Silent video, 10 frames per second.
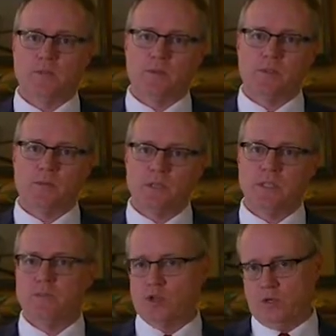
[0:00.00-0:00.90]
person,
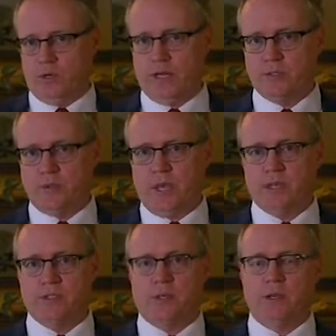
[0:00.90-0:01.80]
received a good
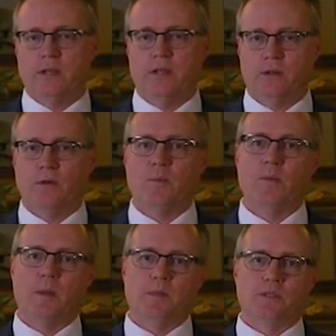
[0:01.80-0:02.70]
education in the local
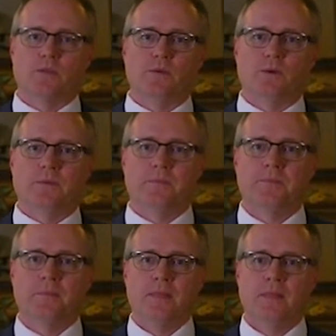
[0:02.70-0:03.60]
public school.
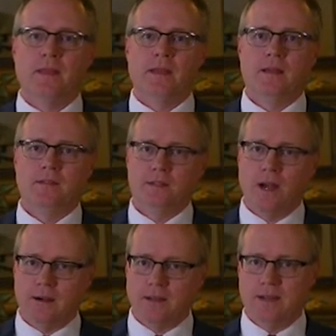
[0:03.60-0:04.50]

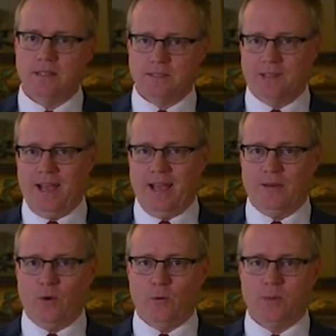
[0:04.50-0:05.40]
Tiarda, his
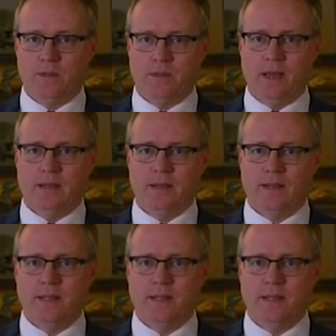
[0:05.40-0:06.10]
dad, hoped that